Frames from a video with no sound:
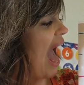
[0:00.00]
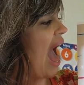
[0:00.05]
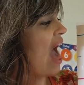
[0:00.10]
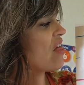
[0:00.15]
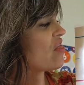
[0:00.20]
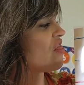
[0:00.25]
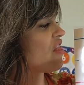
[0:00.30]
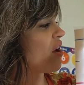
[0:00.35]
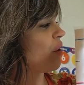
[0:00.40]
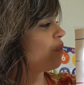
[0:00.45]

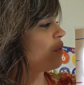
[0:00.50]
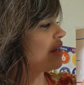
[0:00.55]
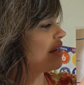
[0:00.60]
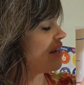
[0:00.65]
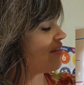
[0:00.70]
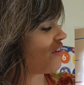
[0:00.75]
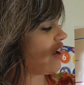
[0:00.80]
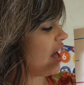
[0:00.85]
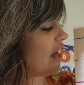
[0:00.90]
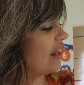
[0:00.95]
and then we
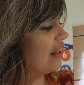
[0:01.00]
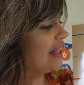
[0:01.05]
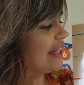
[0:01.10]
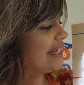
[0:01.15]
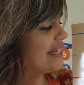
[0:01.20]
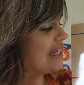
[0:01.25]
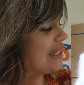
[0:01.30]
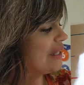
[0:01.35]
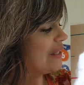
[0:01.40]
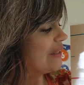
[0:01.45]
give it a
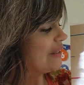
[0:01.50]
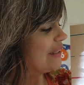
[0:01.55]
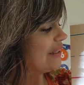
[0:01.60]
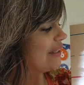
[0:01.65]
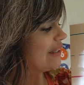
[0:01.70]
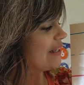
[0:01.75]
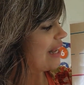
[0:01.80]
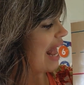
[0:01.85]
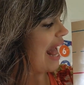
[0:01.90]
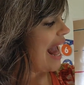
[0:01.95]
little
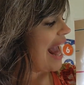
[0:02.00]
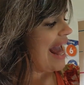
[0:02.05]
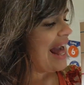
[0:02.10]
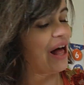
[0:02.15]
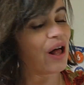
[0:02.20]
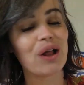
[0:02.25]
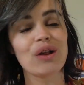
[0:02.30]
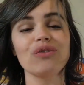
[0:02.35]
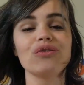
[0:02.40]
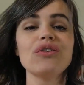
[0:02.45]

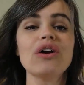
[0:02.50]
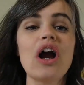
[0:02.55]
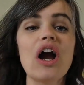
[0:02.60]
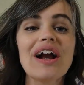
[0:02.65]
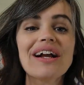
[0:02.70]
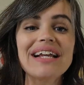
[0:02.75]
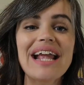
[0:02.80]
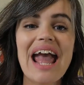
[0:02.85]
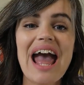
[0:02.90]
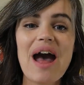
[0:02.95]
tail for
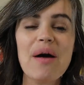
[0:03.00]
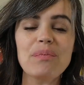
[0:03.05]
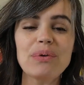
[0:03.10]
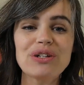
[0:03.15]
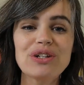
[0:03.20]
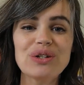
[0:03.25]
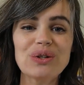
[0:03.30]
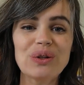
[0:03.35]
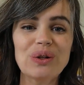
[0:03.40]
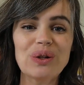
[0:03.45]
our
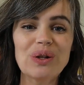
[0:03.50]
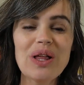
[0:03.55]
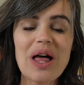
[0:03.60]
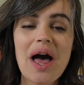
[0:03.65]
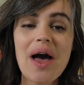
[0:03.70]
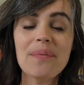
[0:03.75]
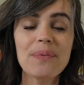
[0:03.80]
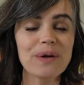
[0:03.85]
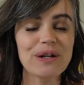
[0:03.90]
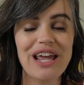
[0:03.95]
capital,
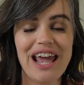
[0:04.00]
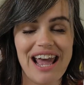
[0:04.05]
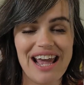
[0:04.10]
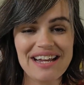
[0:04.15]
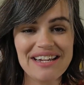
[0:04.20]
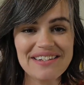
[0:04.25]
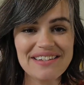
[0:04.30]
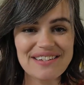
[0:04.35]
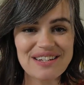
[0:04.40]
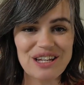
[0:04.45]

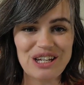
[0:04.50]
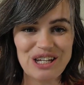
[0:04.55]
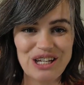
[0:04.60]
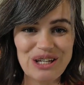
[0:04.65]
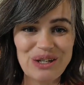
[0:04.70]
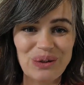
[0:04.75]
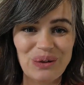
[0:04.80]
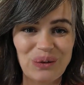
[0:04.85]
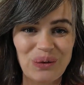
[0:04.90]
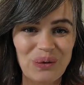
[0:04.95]
uppercase
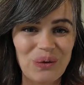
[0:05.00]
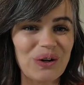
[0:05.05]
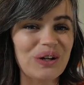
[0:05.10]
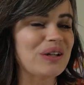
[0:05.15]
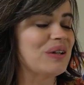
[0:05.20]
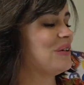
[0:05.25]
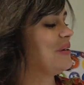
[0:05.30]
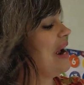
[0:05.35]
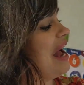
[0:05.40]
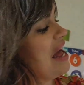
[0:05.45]
Q. Are
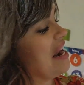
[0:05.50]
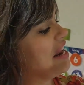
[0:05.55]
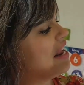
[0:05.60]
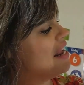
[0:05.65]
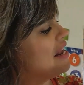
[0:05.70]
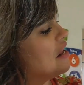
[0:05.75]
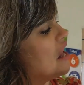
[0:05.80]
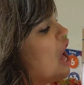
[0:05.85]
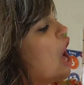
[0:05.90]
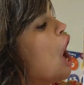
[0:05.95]
you
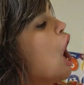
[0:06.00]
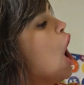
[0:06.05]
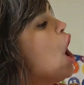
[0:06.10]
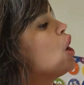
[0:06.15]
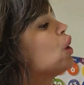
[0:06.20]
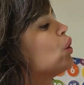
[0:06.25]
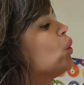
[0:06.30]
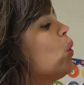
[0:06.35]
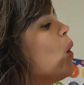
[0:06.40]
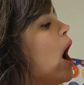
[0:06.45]
ready?
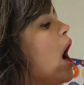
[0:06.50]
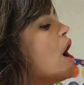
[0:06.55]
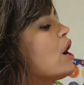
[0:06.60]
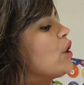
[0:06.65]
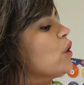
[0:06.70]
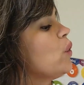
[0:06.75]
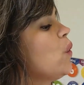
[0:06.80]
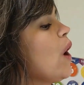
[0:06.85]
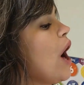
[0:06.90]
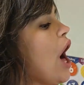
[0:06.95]
Qua,
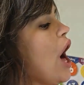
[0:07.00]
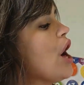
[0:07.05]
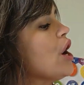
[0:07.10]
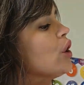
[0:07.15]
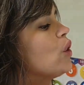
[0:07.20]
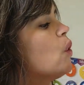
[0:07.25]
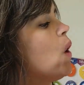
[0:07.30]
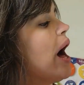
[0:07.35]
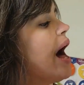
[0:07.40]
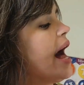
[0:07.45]
qua,
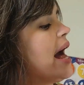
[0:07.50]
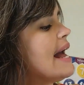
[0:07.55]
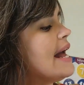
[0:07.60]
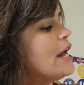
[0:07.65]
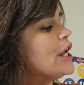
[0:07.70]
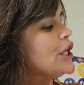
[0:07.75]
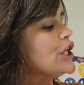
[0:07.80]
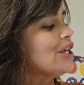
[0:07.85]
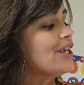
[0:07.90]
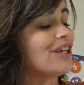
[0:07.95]
qua,
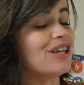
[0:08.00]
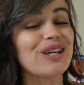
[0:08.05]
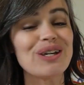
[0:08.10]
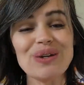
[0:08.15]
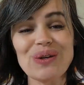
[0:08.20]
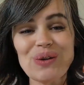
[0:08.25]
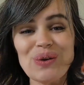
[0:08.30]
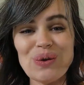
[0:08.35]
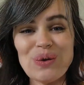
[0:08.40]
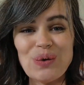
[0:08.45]

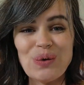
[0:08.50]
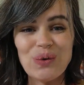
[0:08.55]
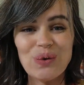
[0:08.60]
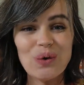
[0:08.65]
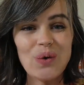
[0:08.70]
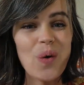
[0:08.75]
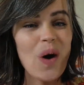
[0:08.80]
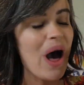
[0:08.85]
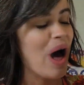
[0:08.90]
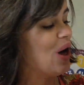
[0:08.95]
Q,
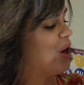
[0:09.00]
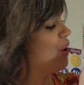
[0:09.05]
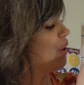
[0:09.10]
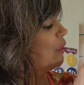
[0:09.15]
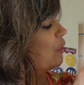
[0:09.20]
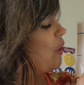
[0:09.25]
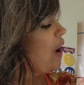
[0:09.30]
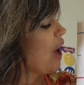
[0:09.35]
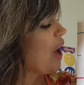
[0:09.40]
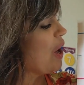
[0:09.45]
qua,
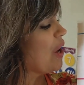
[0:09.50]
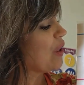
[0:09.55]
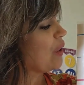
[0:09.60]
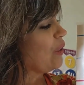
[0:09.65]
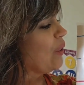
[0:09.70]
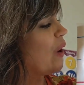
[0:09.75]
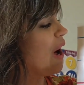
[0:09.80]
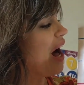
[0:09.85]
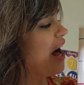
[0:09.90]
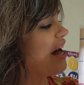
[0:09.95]
qua,
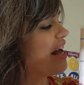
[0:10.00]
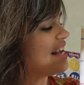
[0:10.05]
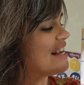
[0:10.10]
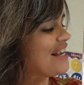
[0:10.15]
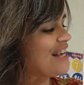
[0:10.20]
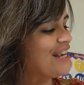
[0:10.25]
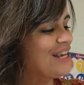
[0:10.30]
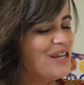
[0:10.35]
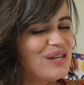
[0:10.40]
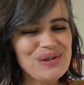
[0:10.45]
qua,
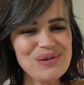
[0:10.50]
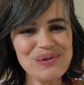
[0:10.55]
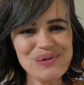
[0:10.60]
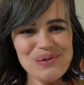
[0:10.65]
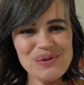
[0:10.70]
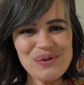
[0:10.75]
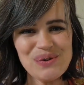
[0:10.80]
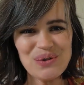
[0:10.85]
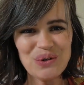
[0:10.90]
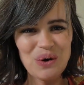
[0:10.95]

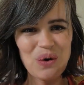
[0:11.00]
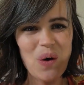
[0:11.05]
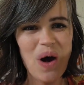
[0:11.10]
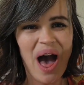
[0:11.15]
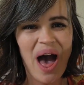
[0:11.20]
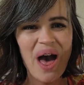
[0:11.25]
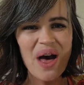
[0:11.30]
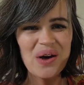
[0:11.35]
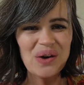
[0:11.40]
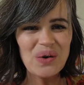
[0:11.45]
Q, qua,
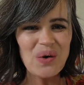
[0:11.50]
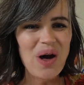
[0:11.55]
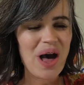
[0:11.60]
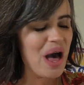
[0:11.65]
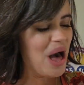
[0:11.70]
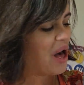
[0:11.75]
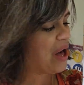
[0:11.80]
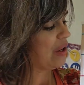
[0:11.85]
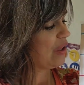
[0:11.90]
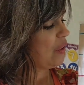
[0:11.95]
qua,
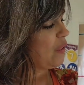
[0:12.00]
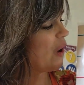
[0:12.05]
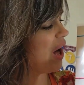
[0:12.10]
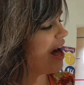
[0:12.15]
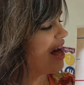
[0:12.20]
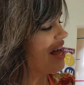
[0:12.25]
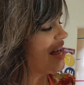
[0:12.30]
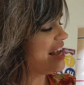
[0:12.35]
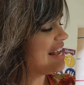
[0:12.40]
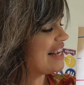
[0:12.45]
qua,
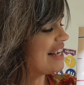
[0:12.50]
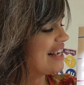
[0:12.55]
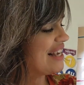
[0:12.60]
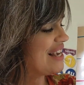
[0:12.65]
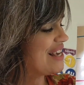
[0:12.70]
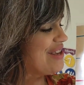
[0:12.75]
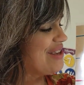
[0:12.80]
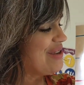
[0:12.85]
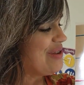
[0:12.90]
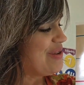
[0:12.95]

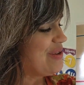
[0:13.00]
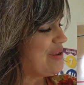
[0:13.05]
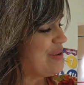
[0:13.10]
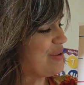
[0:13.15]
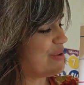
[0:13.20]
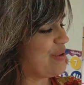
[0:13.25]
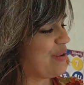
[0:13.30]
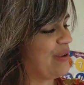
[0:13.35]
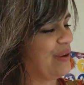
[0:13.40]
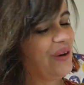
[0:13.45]

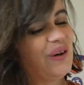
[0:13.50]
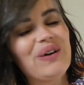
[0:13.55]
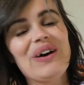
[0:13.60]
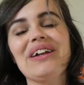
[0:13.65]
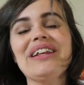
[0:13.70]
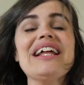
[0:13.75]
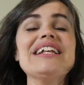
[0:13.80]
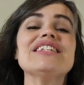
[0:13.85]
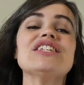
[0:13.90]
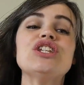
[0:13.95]
Q.
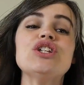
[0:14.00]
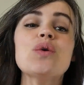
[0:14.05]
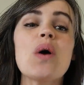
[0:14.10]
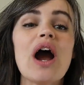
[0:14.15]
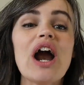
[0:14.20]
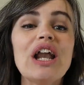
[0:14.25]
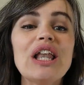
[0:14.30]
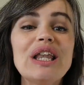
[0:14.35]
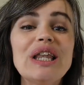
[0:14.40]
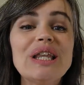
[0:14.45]
Let's do
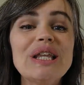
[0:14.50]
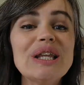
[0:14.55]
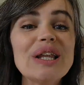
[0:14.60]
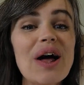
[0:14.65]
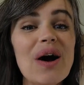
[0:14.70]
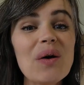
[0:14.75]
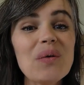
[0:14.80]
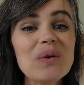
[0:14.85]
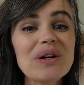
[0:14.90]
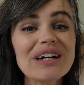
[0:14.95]
our
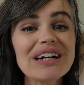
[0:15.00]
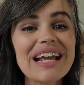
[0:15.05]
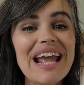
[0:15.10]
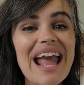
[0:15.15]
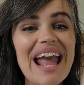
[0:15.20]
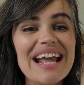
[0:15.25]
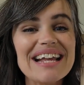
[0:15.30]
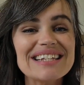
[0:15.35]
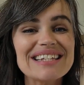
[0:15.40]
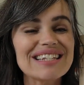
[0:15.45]

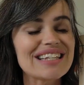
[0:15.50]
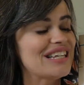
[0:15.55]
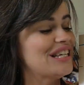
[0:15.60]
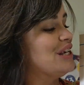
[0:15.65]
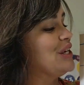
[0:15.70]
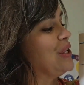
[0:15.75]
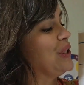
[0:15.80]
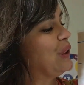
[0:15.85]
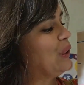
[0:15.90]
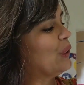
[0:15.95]
lowercase
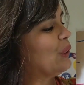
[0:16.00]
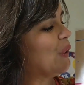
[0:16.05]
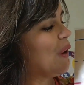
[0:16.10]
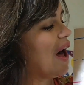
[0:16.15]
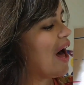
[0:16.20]
q.